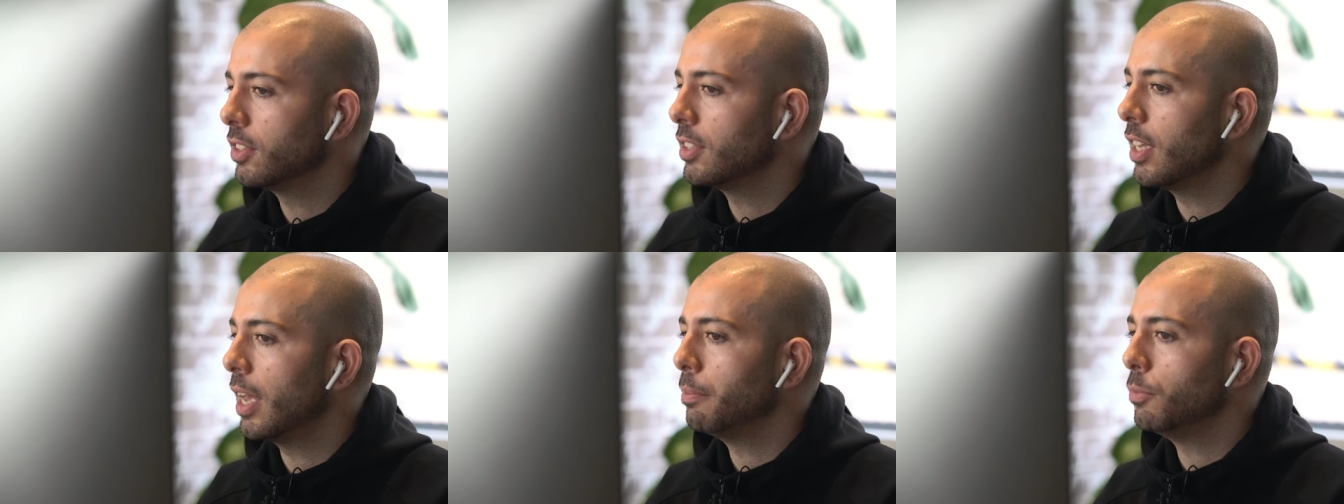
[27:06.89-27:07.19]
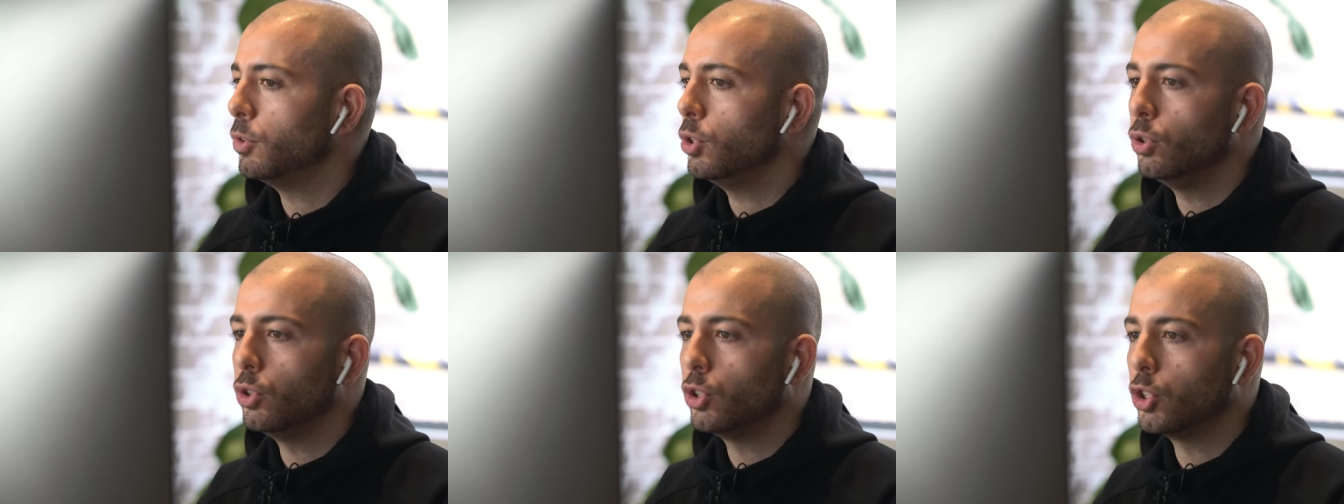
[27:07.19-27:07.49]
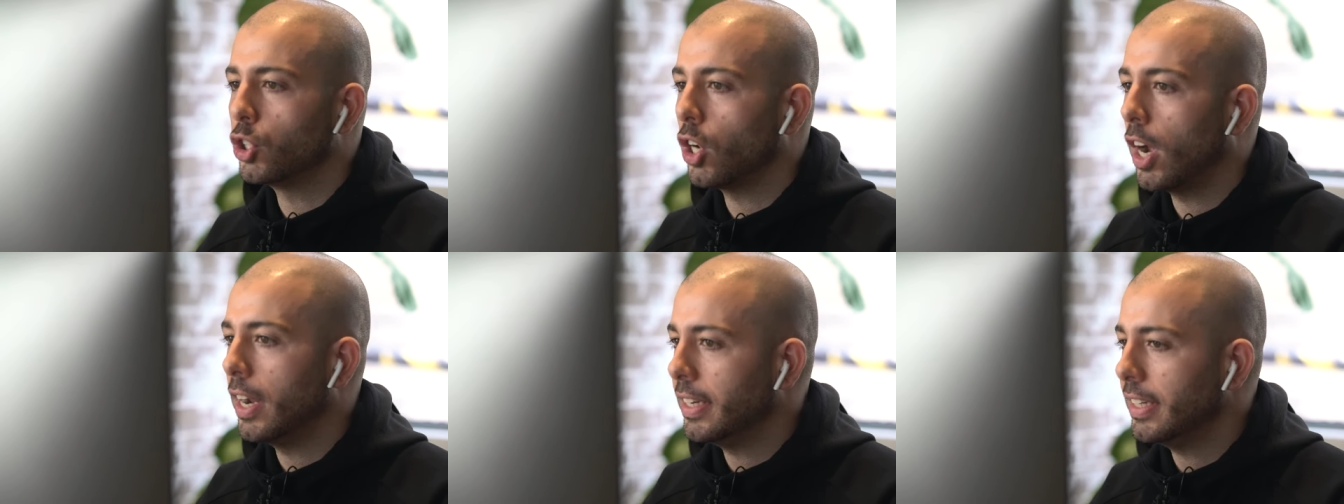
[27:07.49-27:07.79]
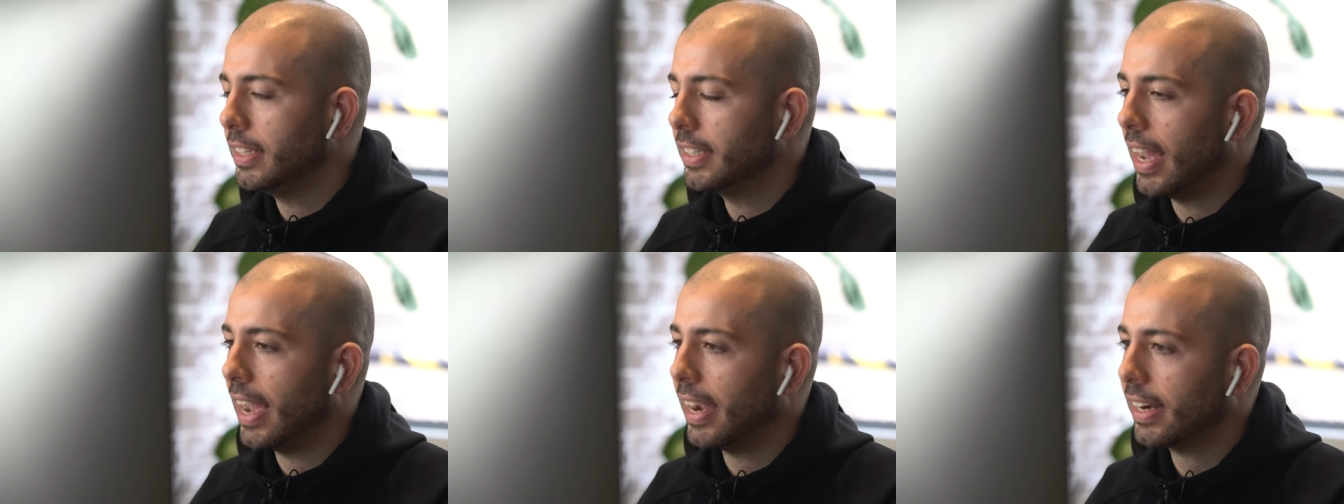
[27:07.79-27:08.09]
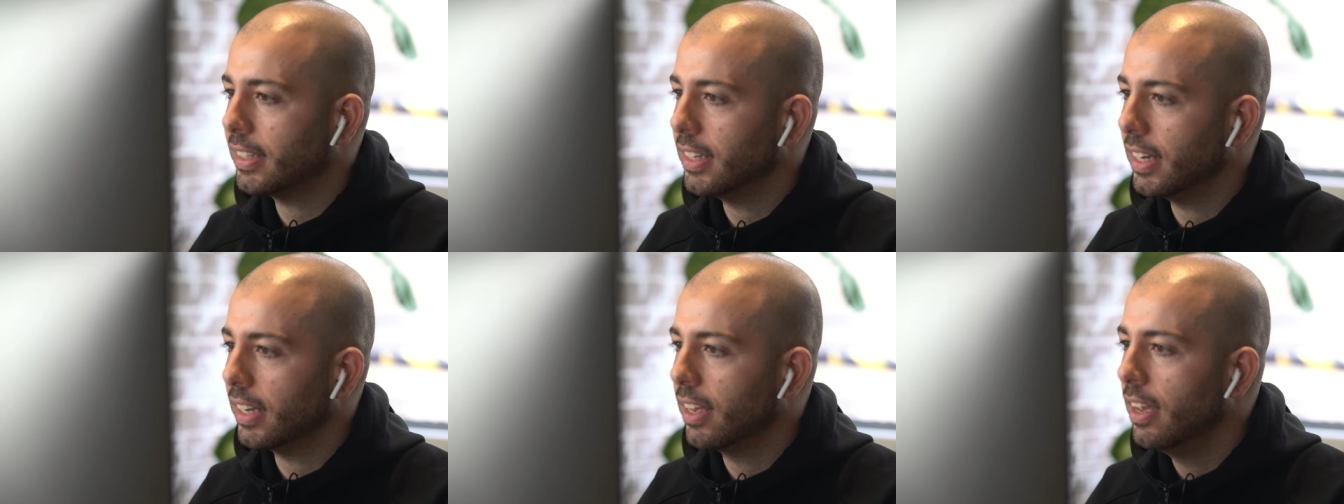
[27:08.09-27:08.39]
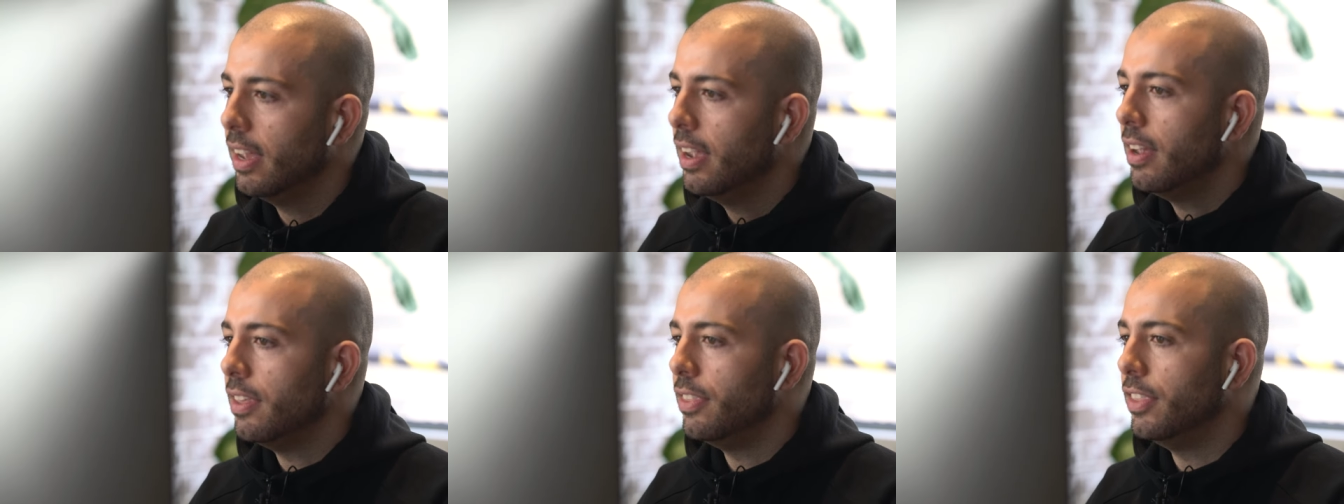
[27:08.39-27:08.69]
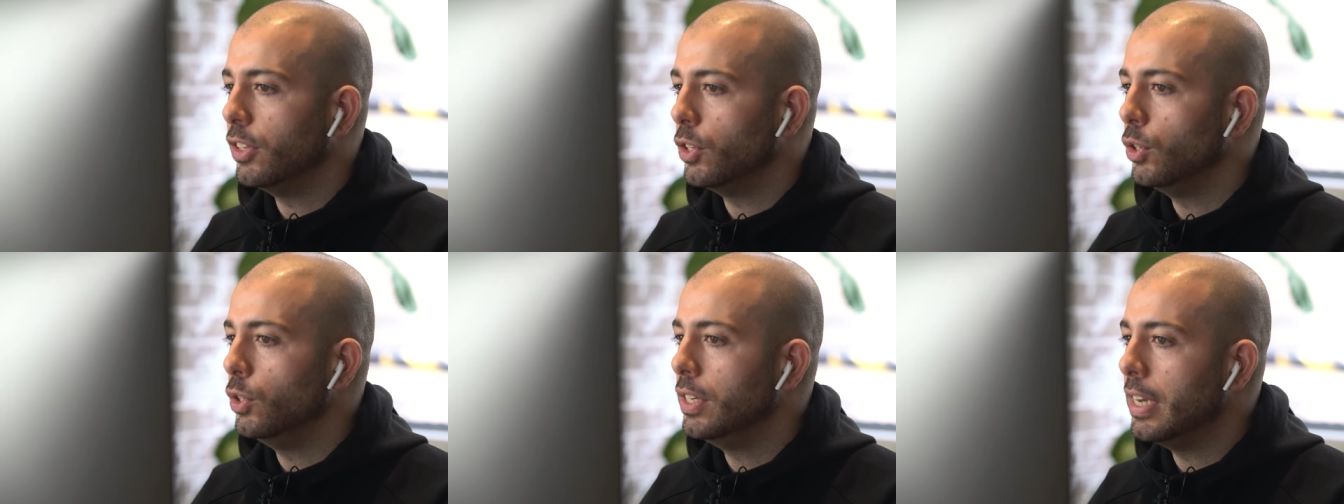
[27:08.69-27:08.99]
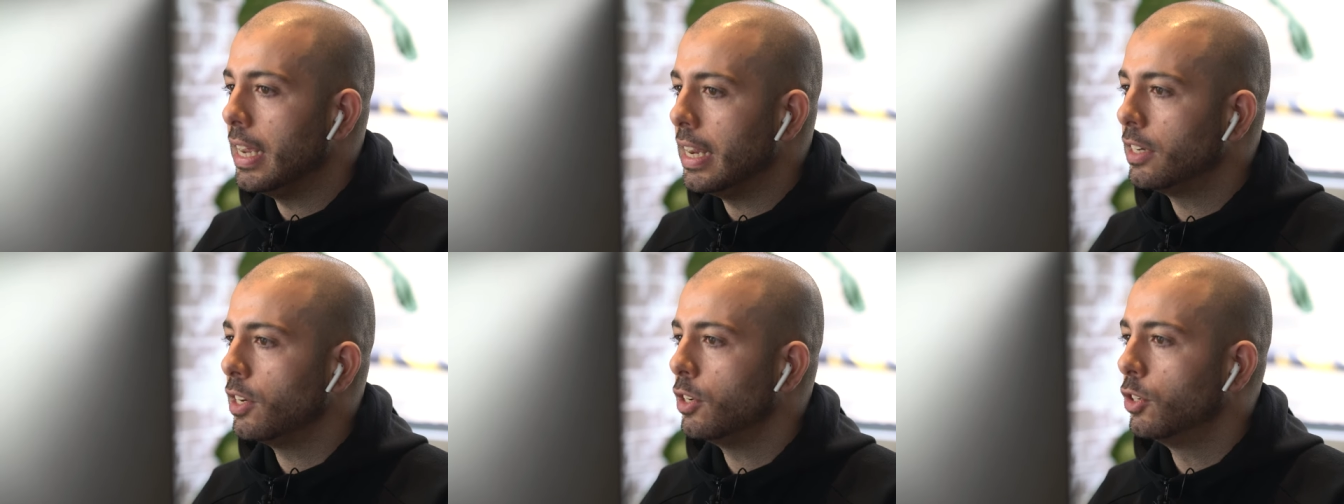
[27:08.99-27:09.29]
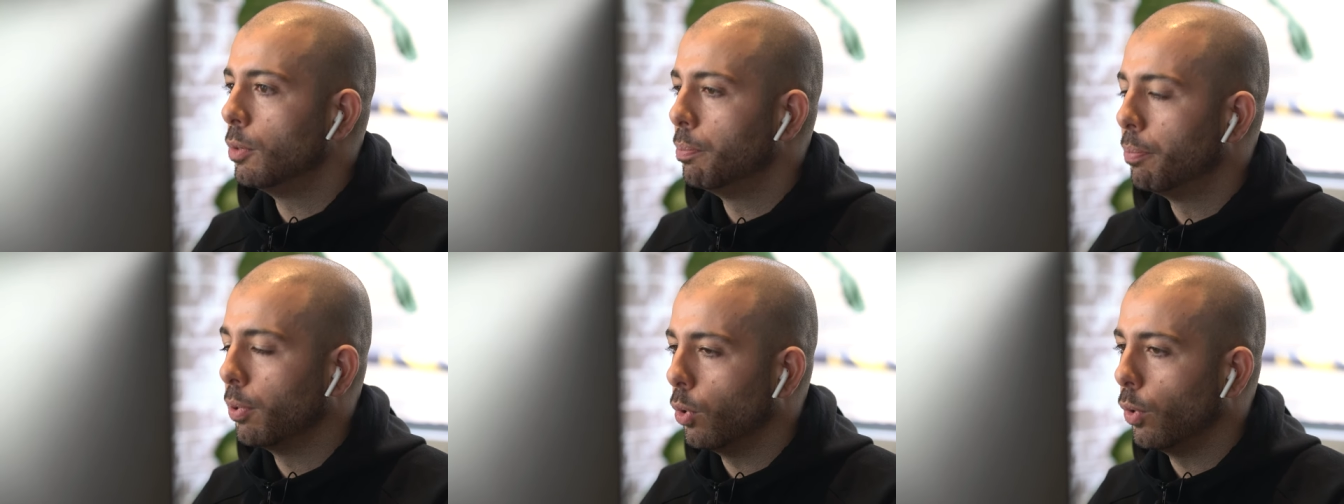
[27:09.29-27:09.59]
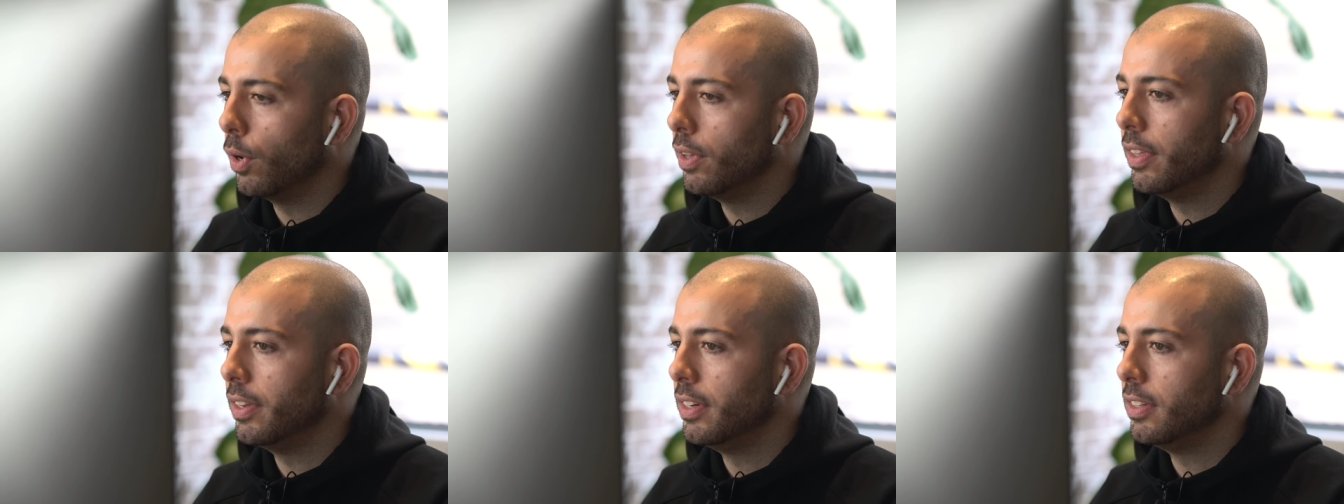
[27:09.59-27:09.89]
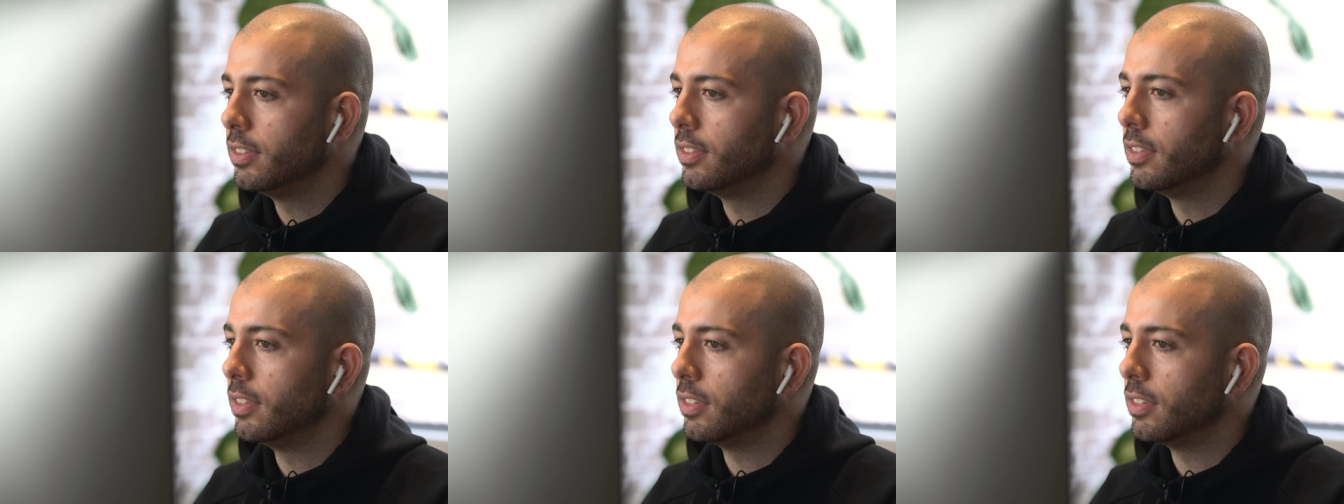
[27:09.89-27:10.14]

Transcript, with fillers: some new shiny tactic that you need to deploy that is